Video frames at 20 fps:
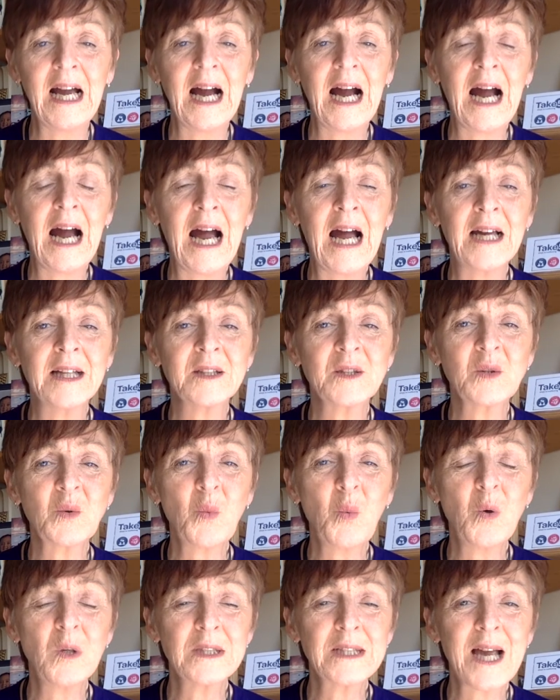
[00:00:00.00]
And
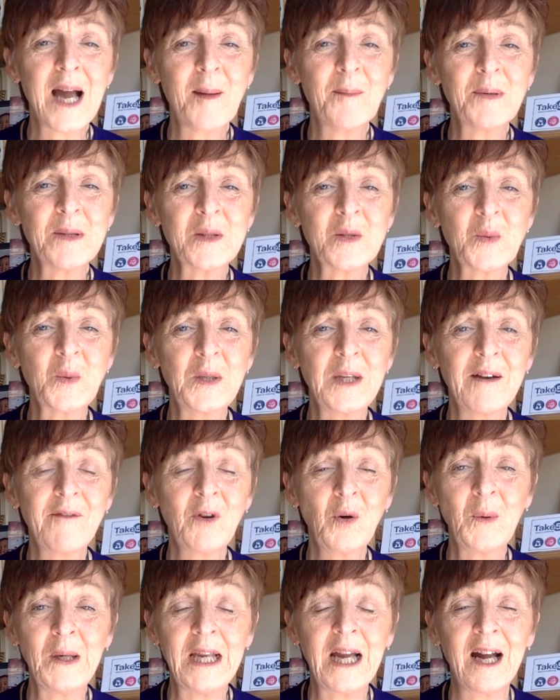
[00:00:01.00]
what happens whenever
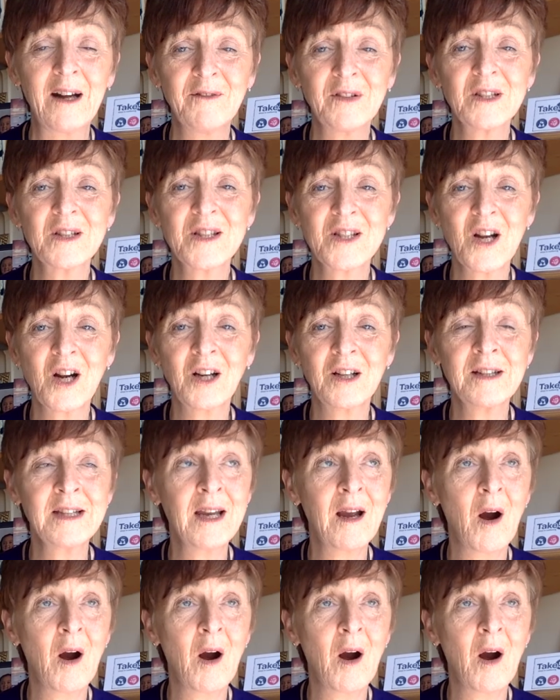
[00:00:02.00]
we have uncertainty?